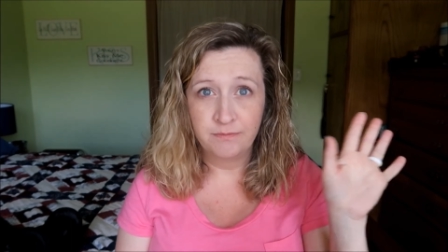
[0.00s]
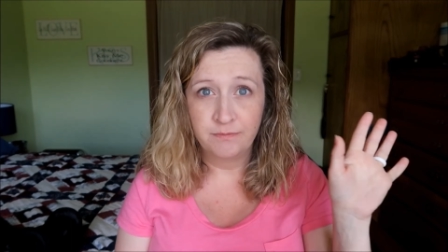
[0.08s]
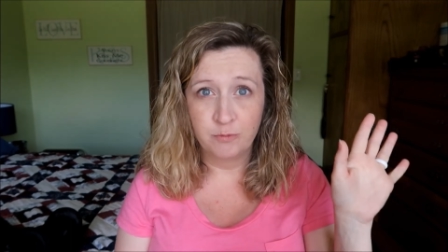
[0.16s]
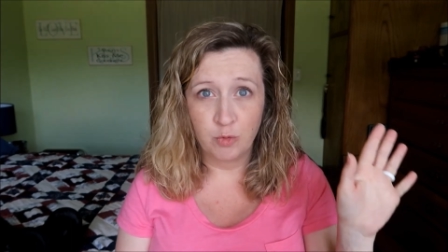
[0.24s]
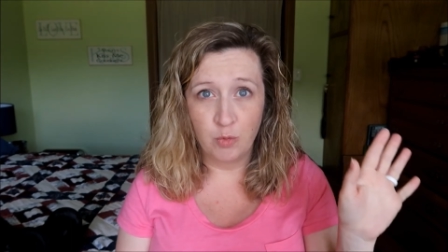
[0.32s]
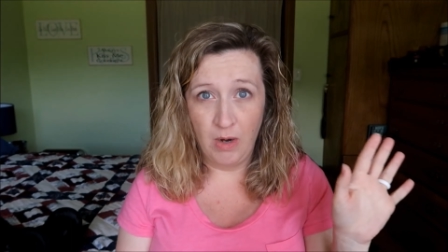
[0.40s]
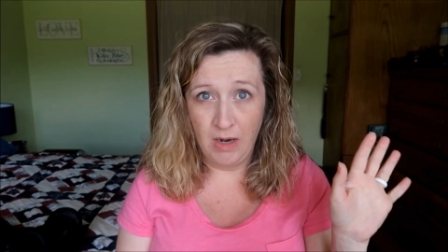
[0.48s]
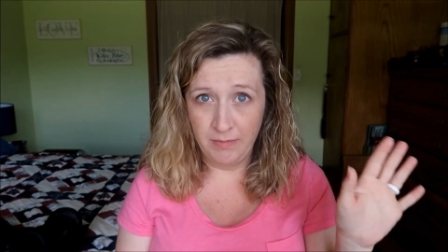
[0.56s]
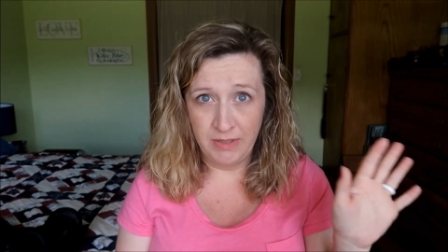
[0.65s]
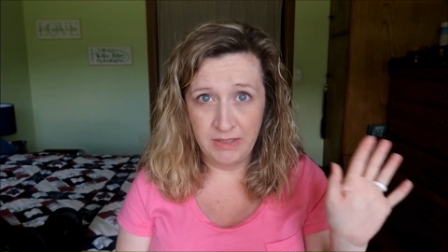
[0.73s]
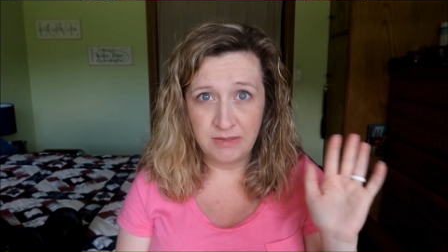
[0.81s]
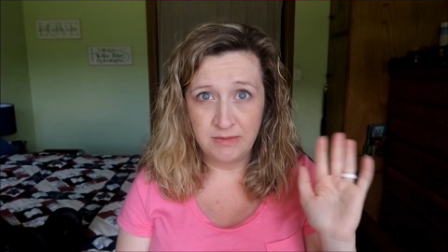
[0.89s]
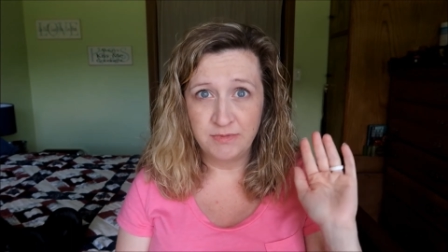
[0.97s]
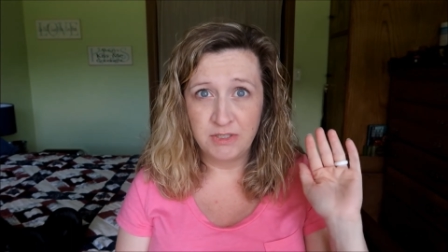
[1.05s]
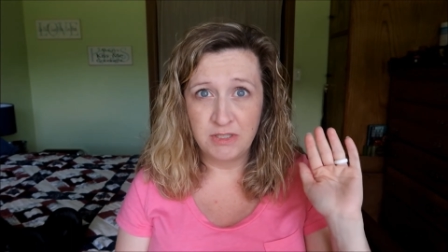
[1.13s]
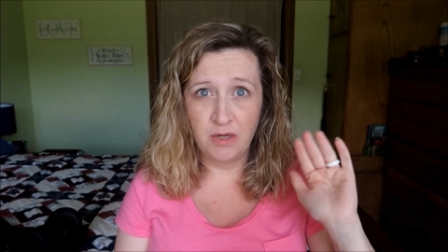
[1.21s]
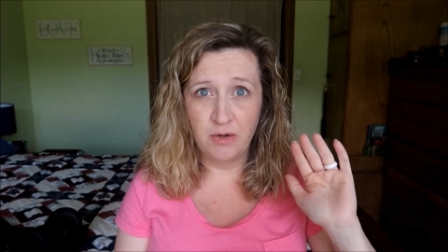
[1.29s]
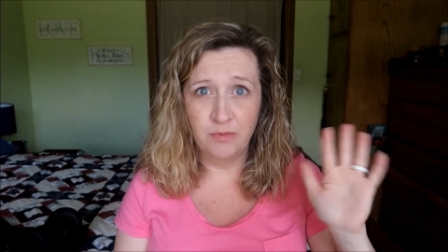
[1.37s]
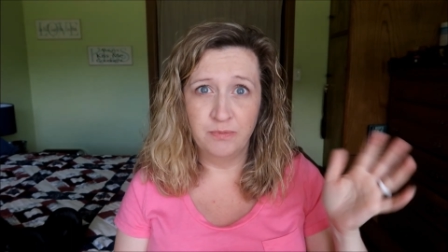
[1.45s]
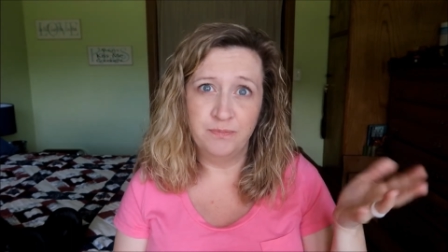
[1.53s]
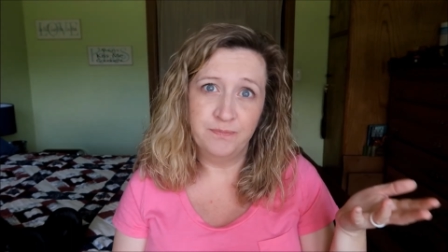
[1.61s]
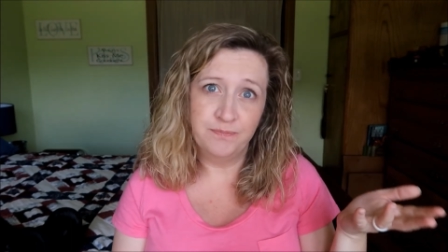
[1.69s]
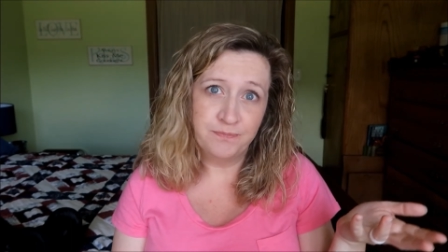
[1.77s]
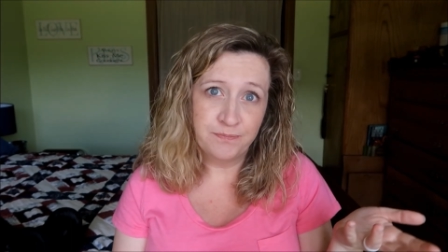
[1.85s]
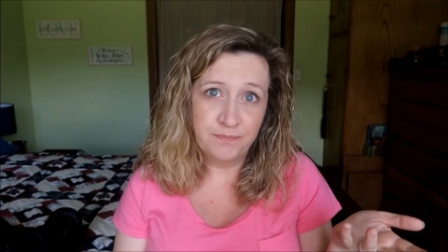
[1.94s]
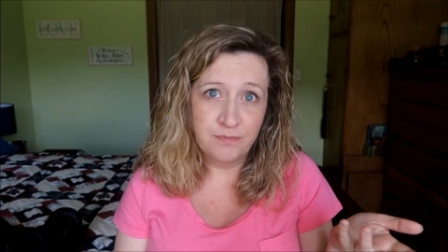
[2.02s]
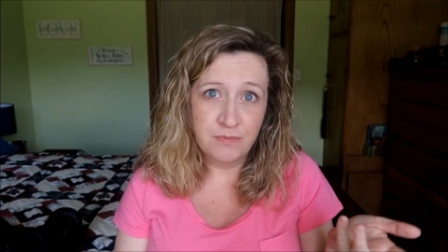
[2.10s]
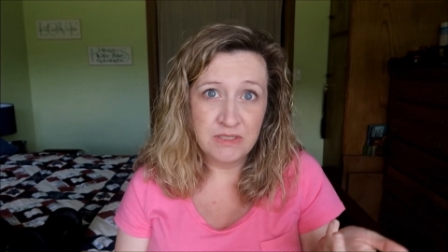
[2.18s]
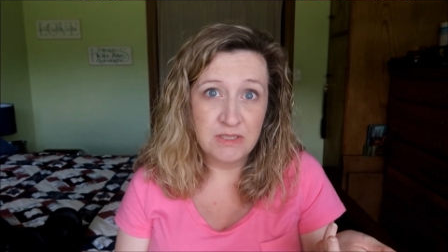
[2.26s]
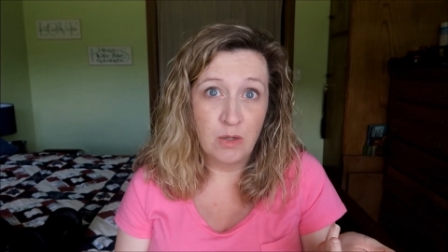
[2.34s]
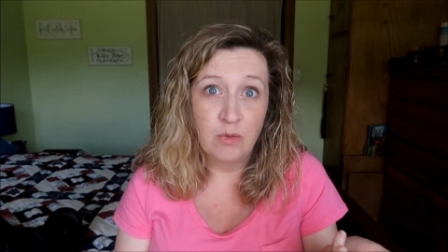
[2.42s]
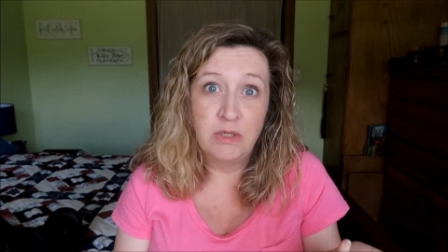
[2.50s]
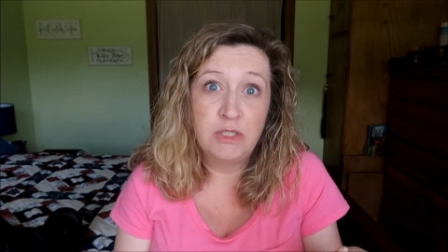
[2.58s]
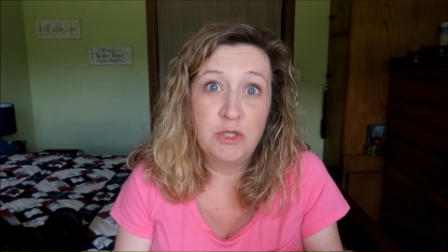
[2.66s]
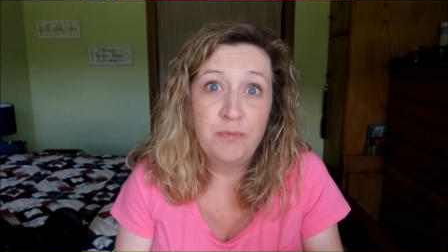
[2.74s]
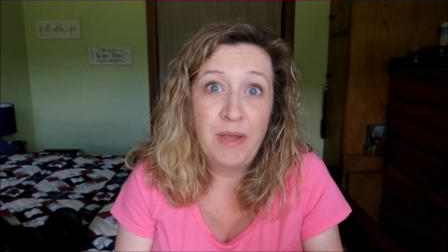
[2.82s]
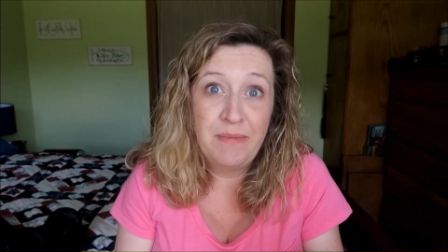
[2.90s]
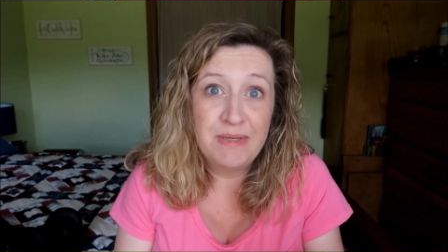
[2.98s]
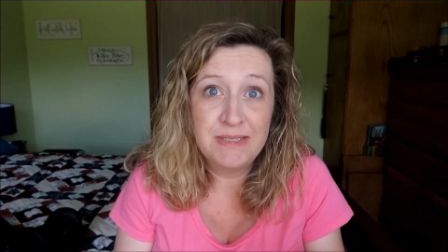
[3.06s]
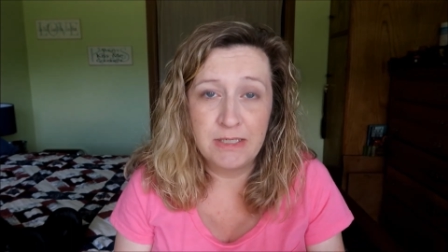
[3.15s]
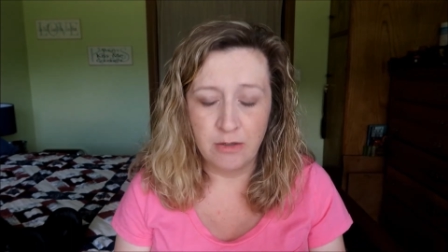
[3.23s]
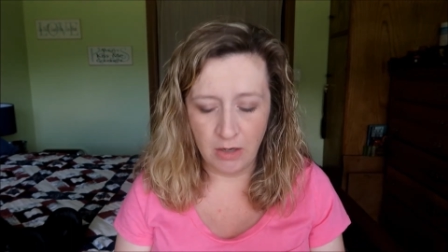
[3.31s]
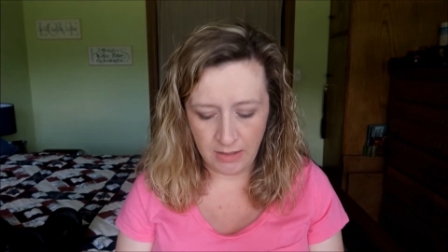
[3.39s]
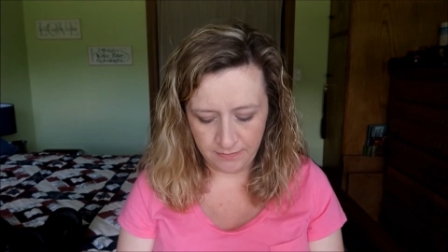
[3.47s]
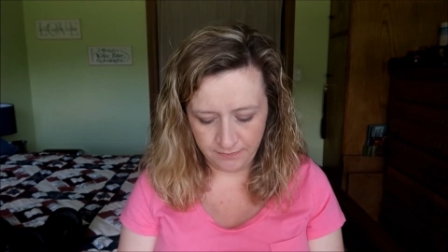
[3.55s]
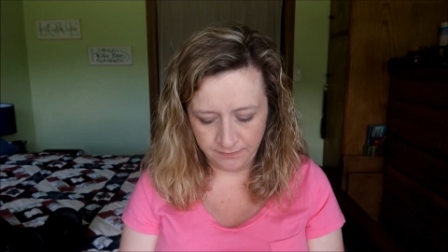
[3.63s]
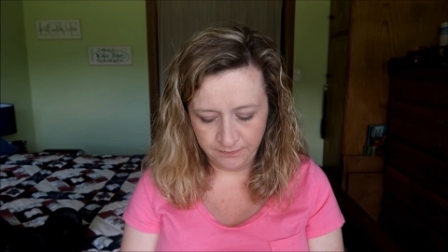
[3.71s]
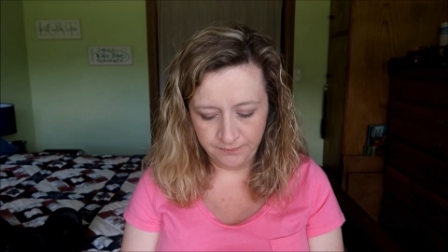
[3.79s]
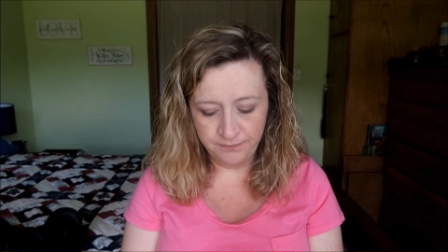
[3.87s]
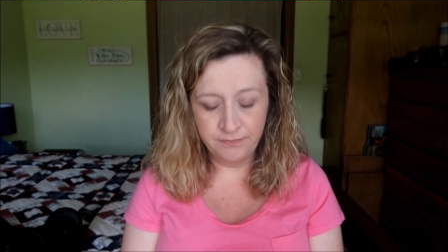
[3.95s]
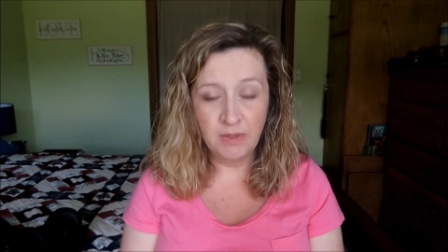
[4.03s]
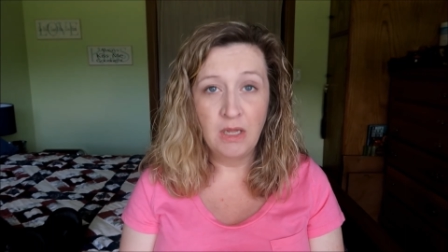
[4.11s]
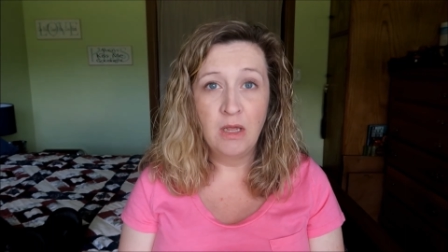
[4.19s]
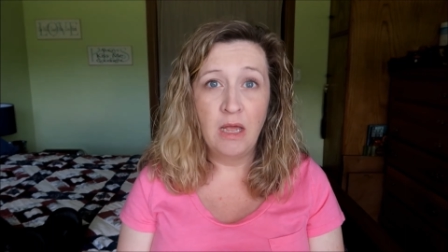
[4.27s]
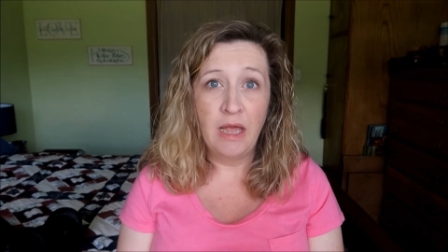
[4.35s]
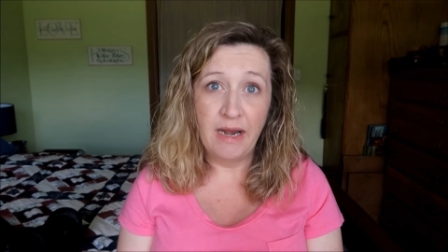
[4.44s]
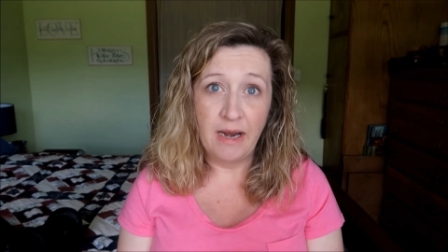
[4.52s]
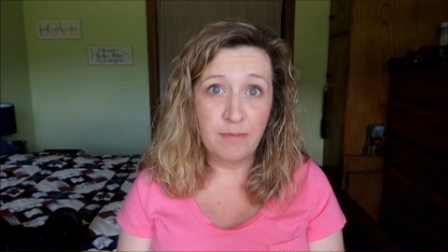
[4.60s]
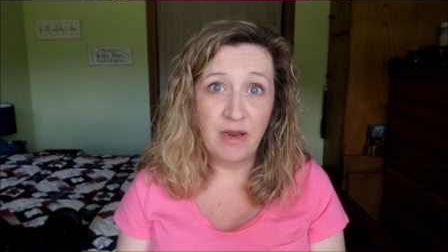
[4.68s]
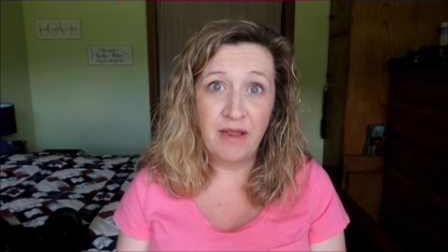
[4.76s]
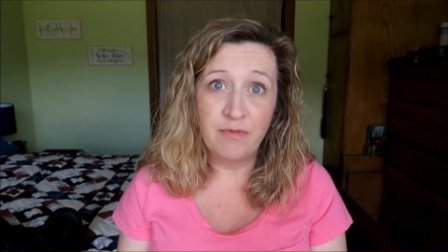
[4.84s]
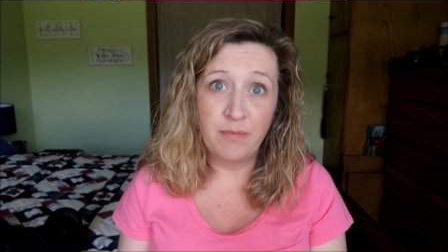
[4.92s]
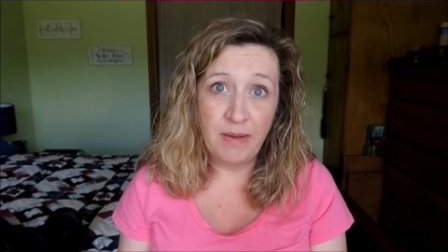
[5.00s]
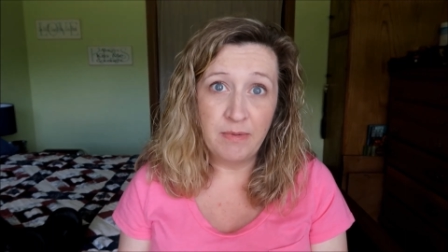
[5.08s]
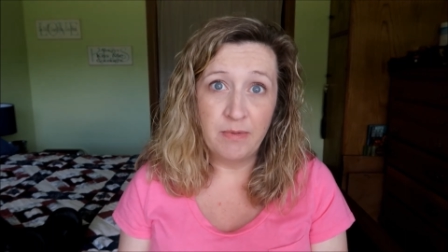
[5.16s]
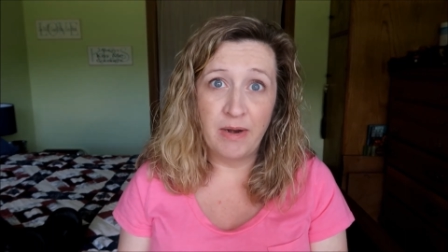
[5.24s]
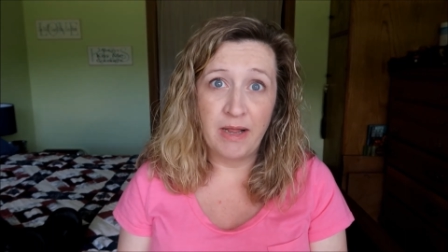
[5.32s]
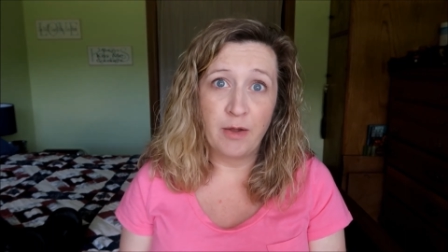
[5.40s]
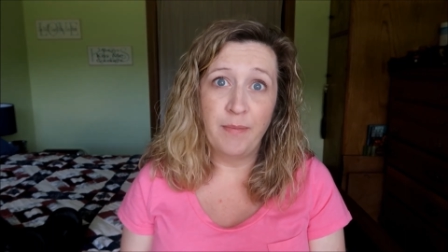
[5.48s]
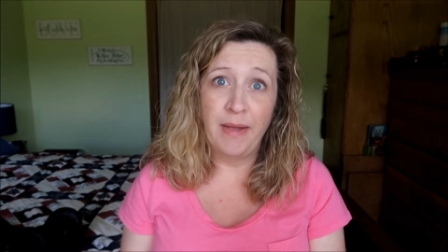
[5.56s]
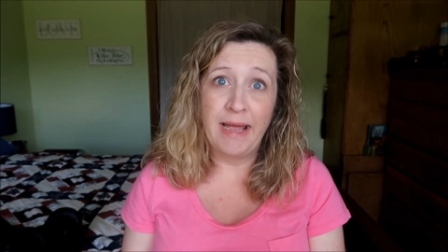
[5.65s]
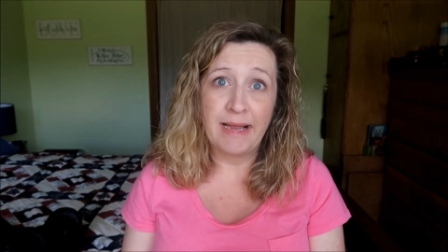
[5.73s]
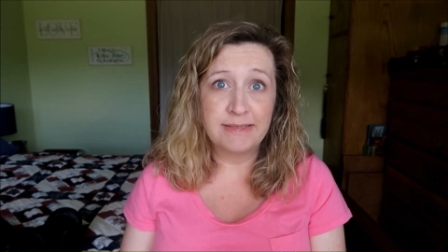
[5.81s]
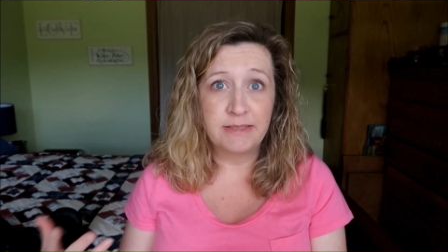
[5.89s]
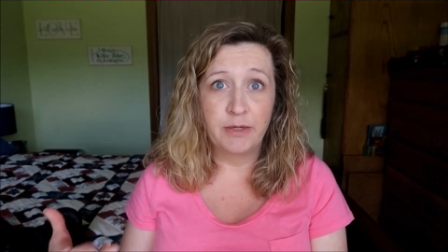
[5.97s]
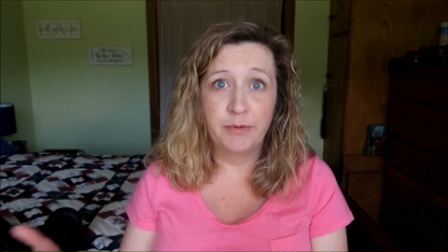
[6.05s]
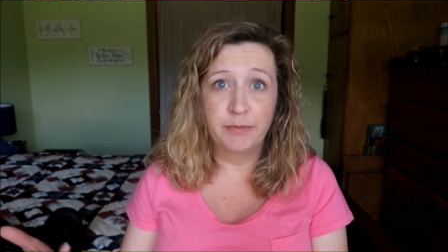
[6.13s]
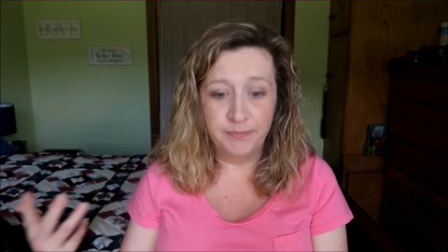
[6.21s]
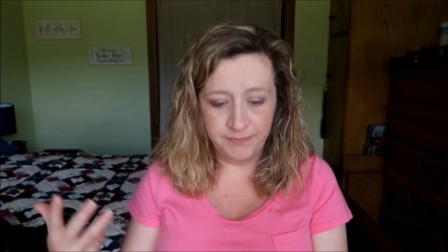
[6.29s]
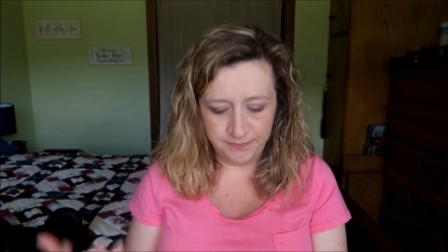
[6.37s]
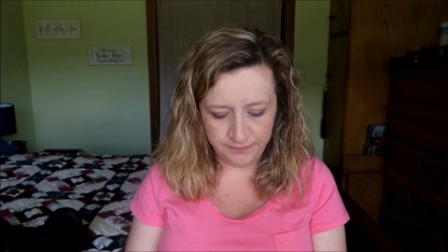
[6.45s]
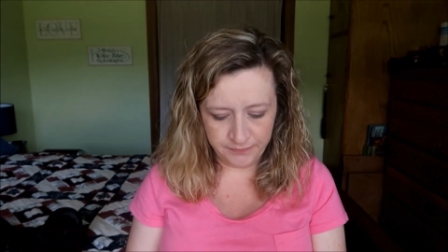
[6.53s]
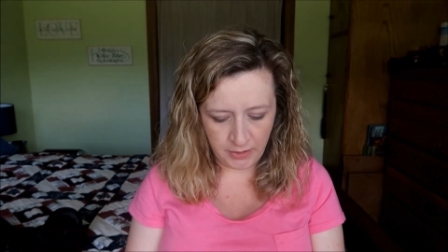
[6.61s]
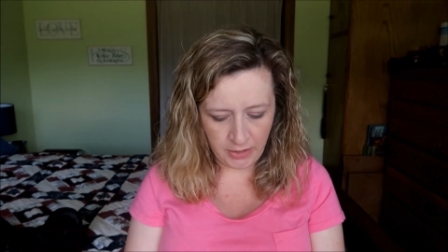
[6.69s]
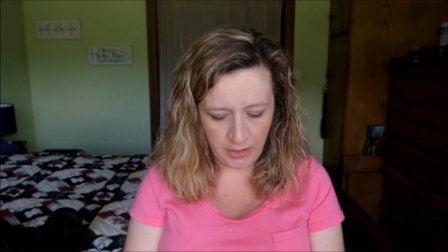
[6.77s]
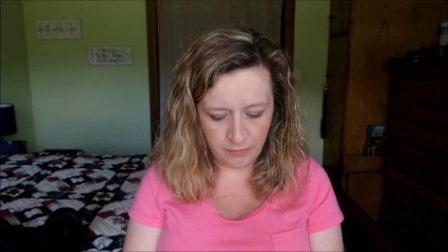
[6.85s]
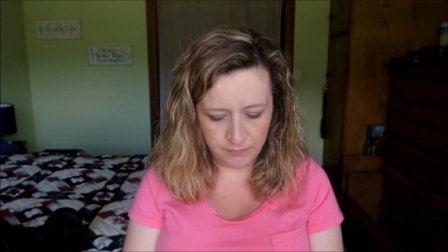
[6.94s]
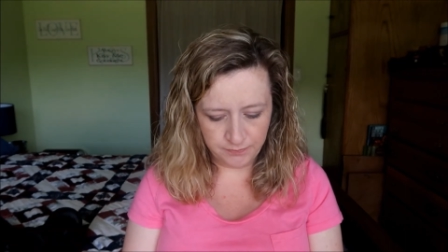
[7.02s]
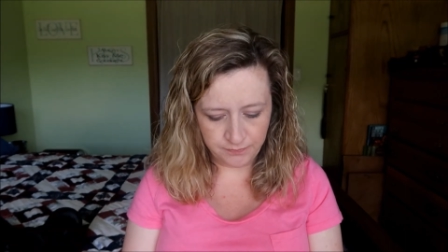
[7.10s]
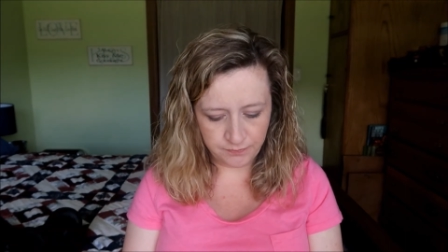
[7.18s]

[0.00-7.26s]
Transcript: requirement. So it's the only 2 babies can ride. And I'm going to have a baby when I go back. So there you go.